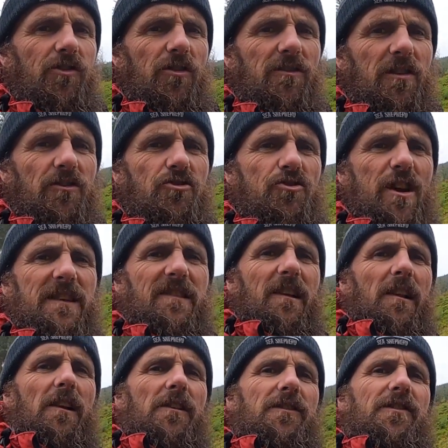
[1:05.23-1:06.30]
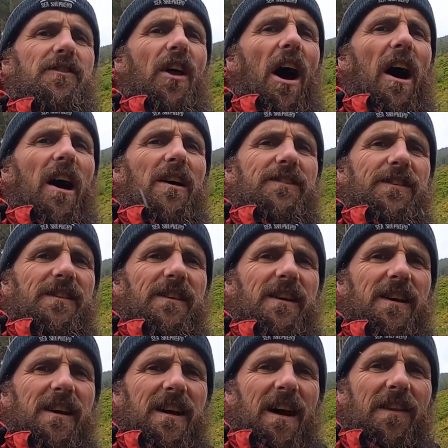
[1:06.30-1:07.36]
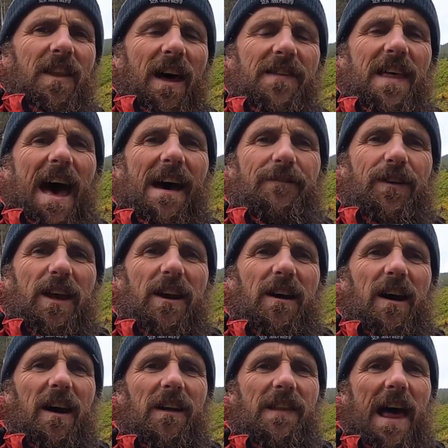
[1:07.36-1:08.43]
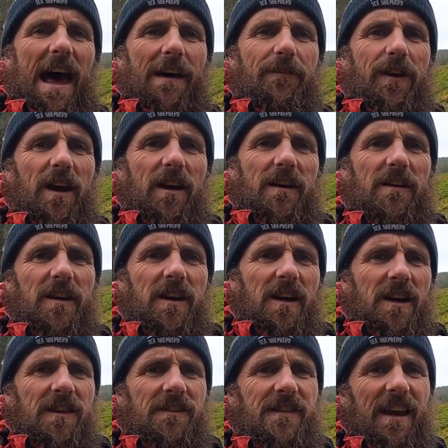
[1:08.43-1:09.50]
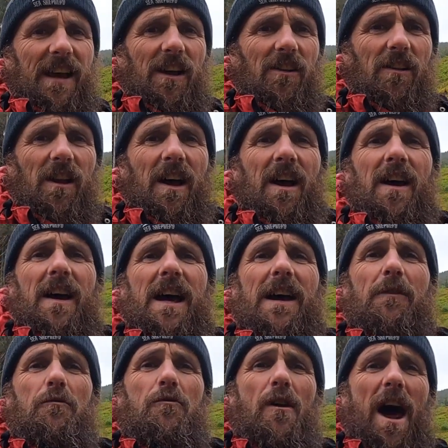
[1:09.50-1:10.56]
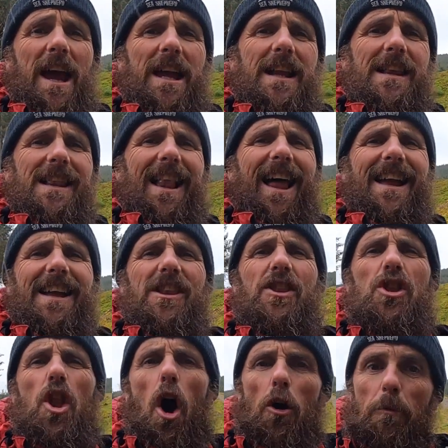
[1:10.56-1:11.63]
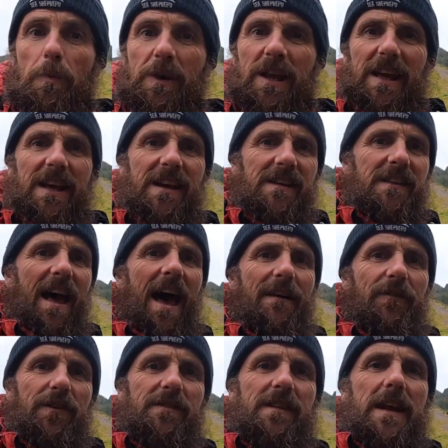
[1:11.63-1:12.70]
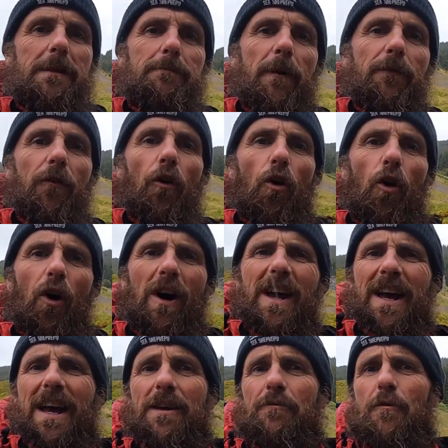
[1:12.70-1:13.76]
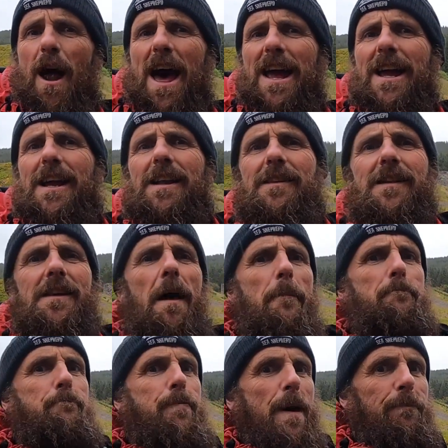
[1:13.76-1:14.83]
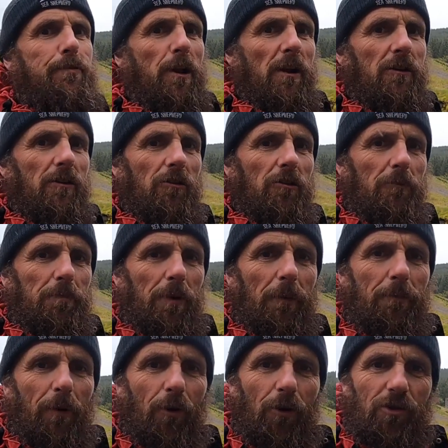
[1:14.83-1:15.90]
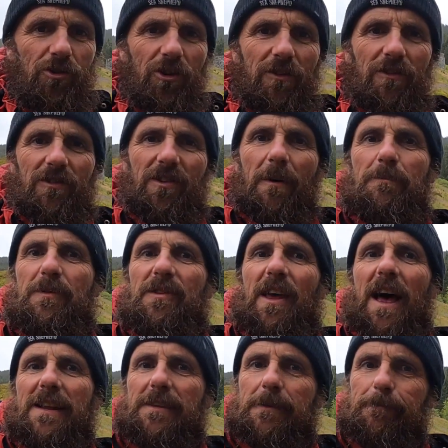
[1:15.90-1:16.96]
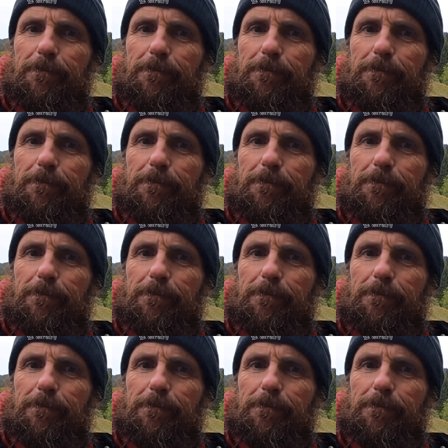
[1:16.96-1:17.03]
Just a drizzle at start and then heavier and heavier until it rained like nobody had ever seen before. It rained in a biblical proportion, some said.